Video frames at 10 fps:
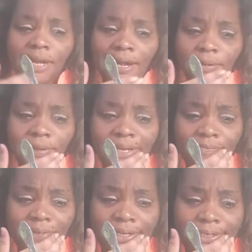I would
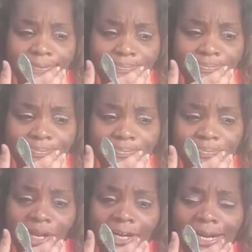give it
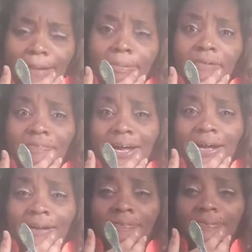like a
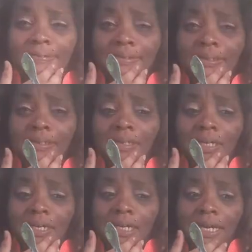9.5.
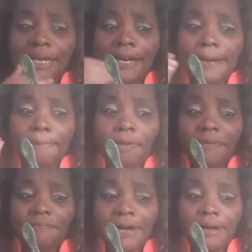And that
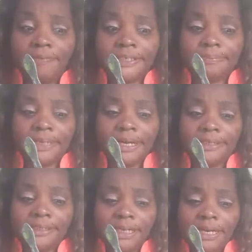0.5 is
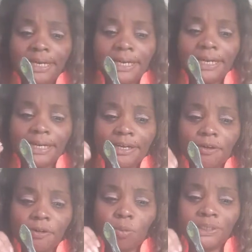because, you
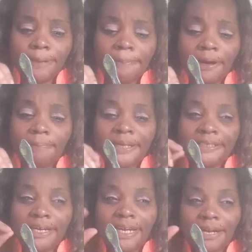know, the ones at the bottom, it
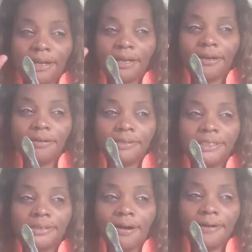did get a little
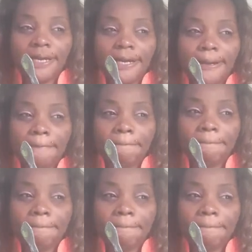soggy.